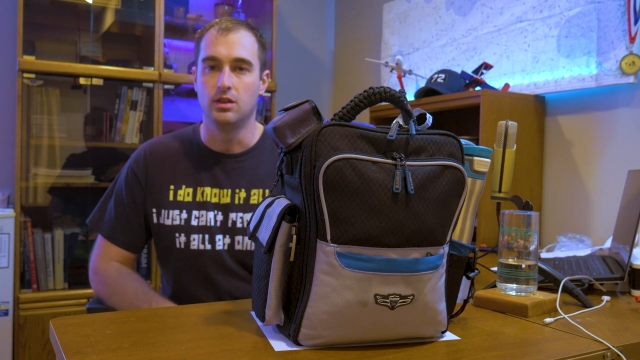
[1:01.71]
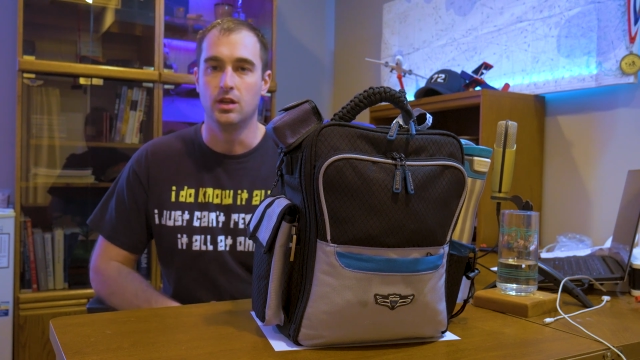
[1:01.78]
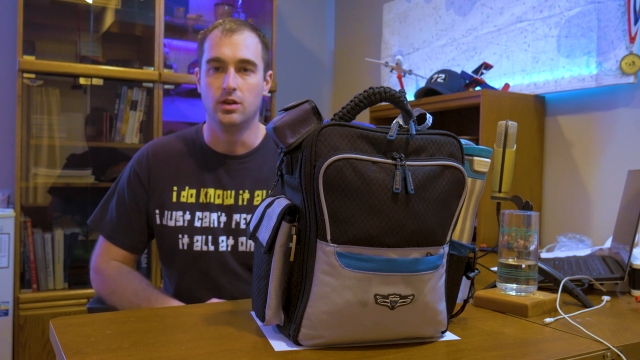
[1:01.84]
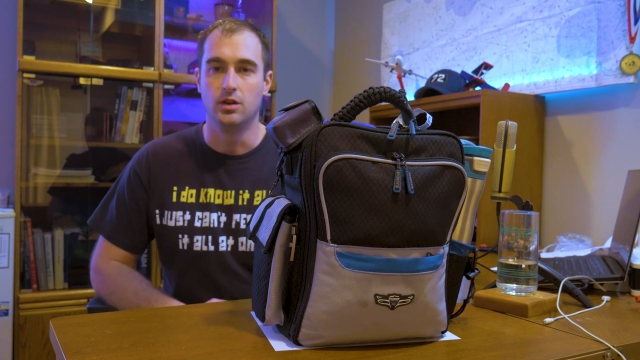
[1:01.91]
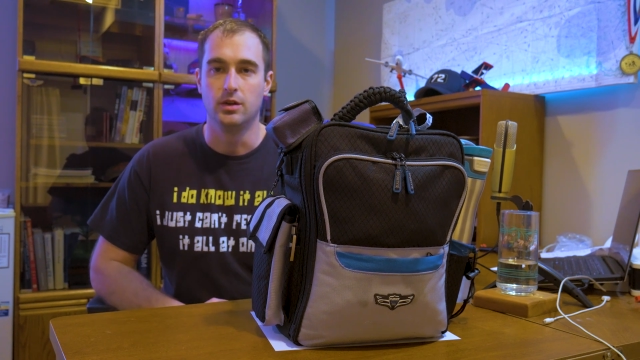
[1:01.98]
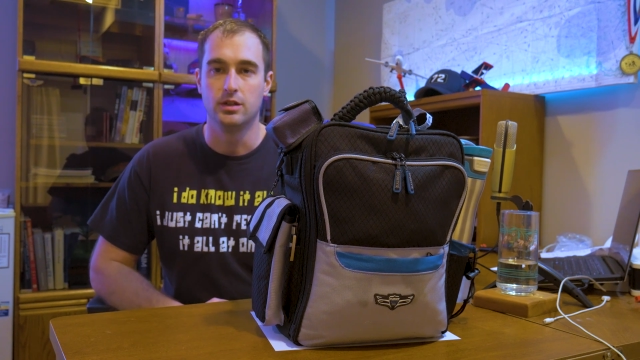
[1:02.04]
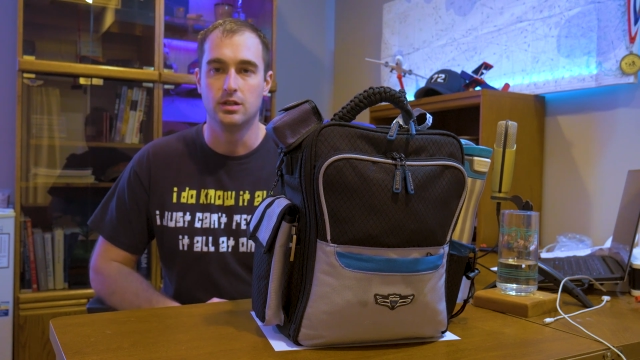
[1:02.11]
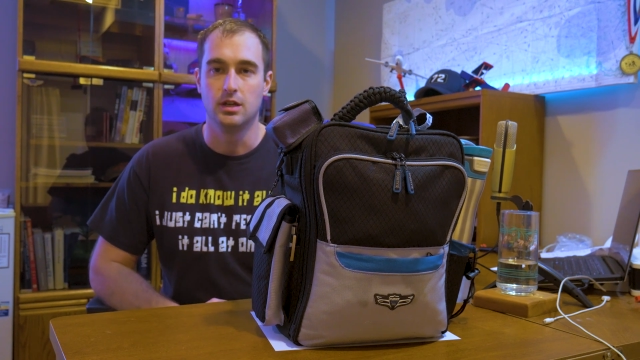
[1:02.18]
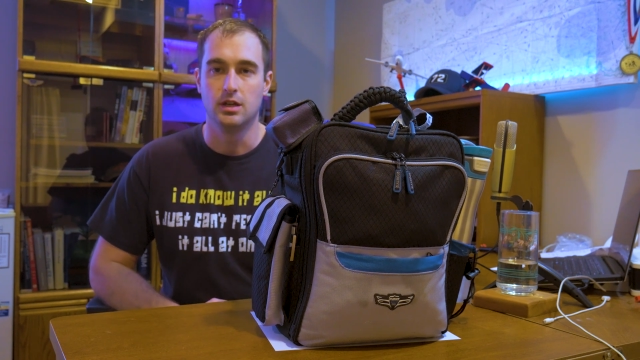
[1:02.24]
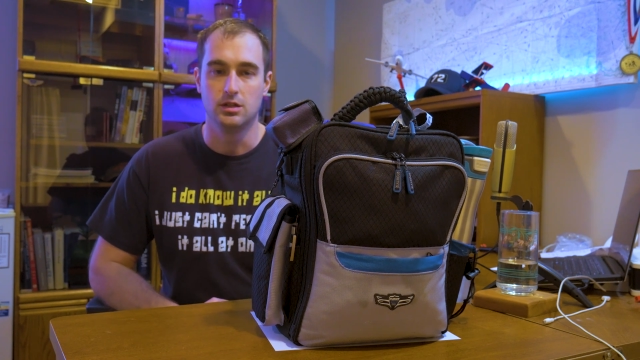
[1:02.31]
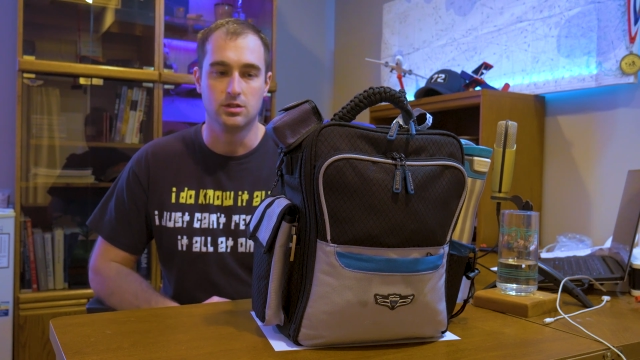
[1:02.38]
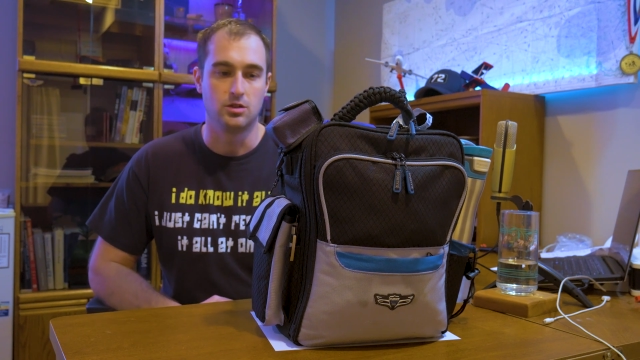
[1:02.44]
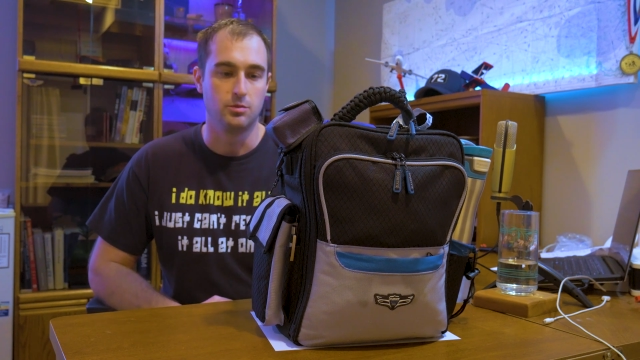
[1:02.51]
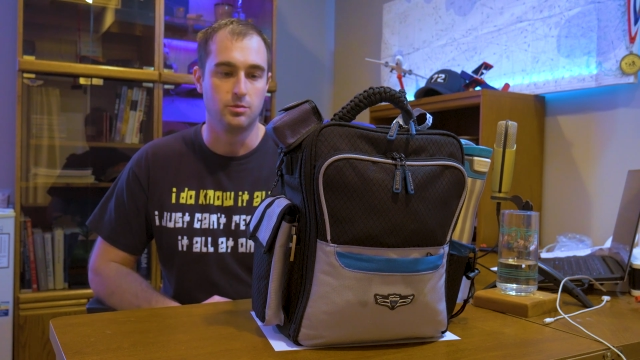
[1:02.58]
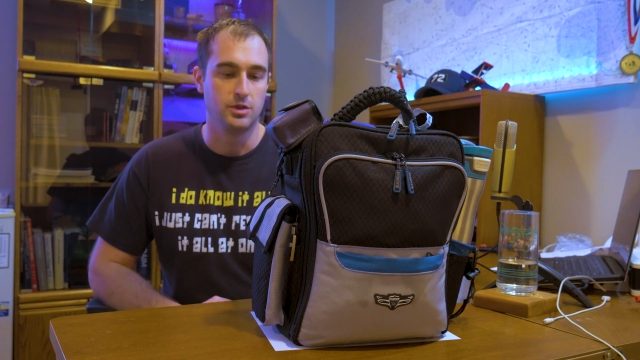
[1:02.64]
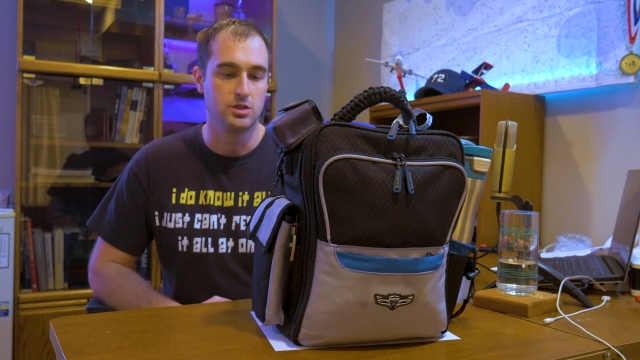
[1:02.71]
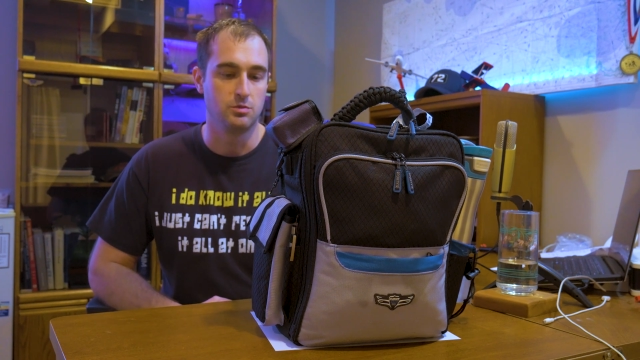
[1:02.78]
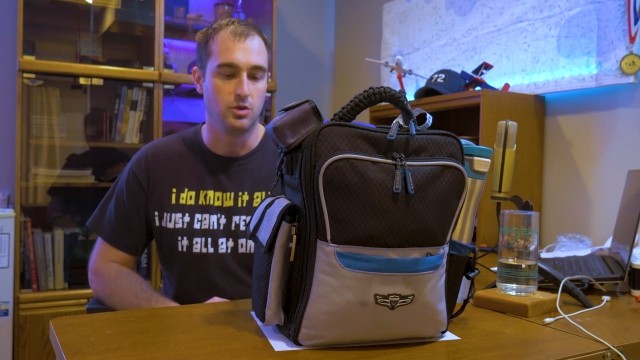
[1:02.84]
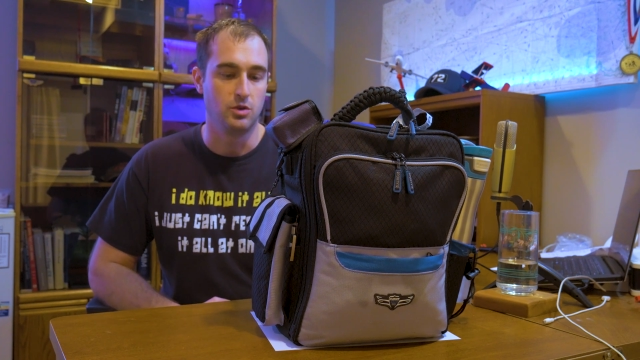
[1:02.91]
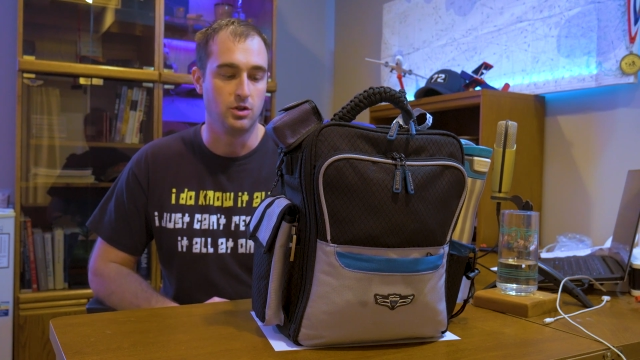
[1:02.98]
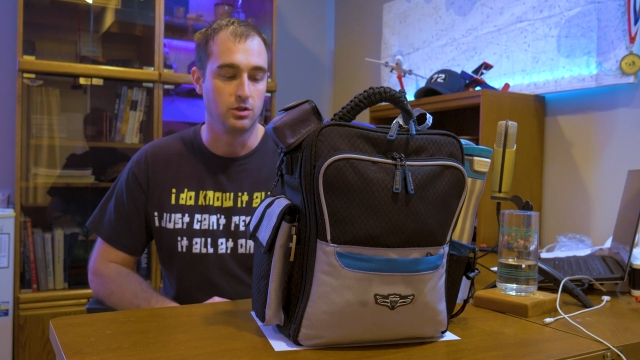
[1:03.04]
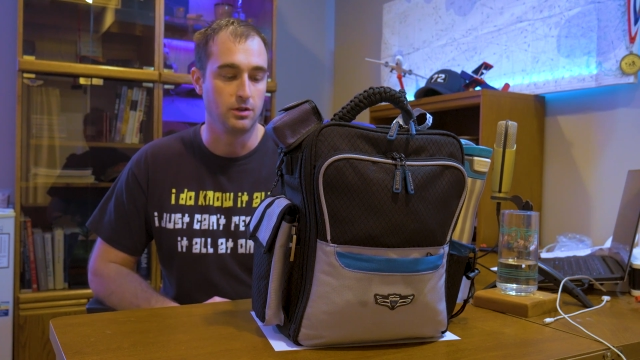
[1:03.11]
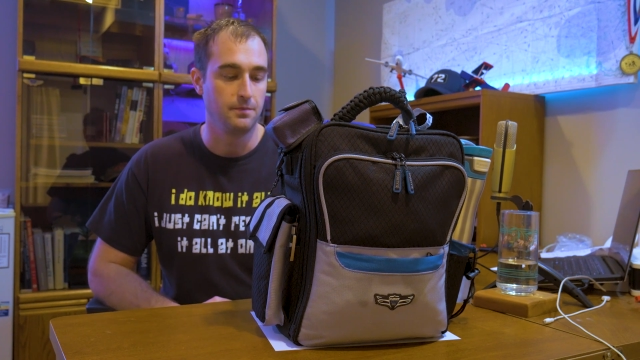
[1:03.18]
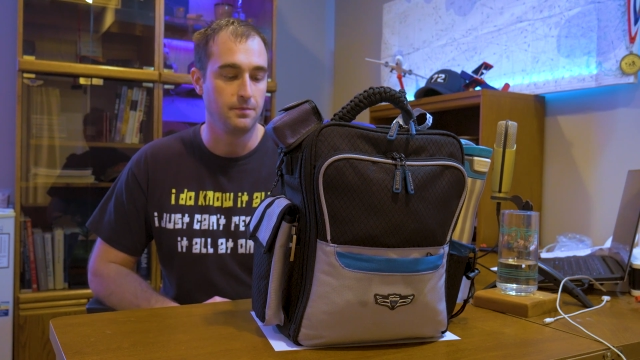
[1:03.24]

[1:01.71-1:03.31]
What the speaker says: though it is a little bit smaller.